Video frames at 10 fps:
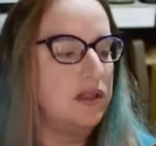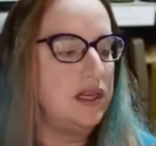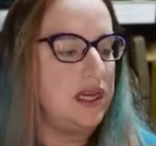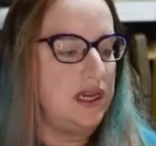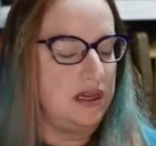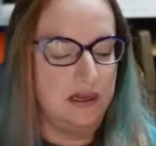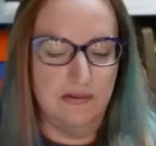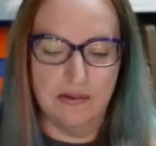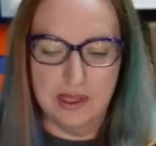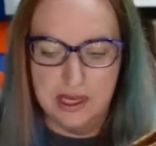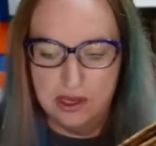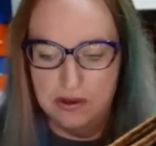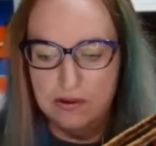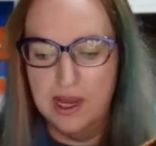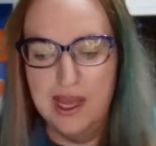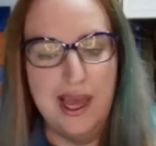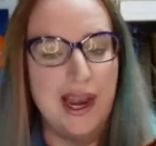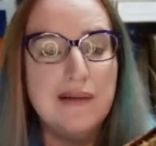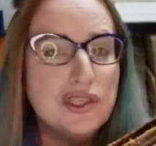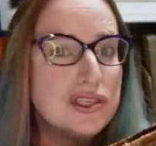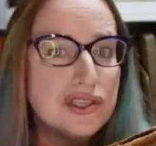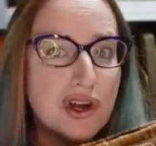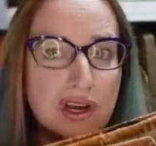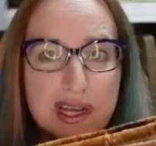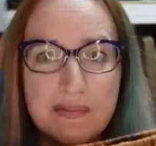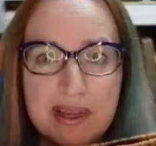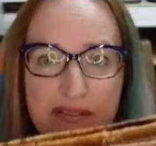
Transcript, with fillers: really really cute. And I'm just starting them